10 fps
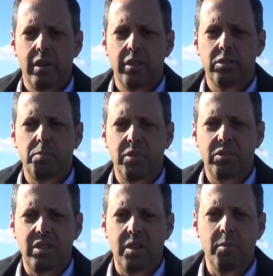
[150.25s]

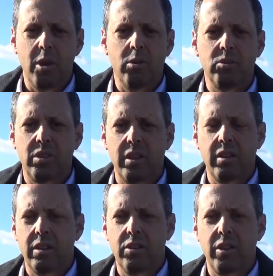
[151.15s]
this team knows that
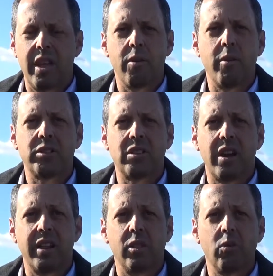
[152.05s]
you can't rest on
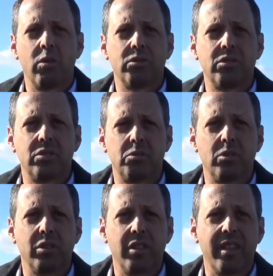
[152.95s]
any laurels,
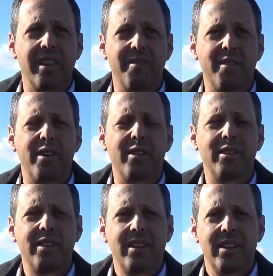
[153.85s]
certainly in the NFL,
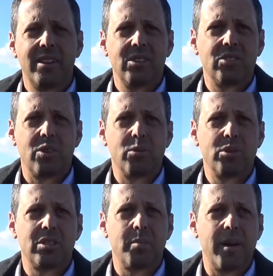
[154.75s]
so we're
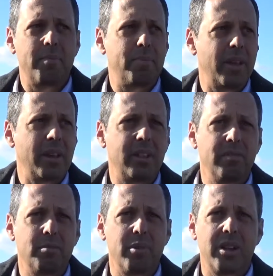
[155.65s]
just about playing
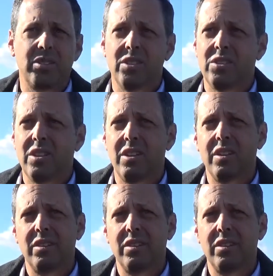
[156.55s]
Cleveland Browns on Sunday.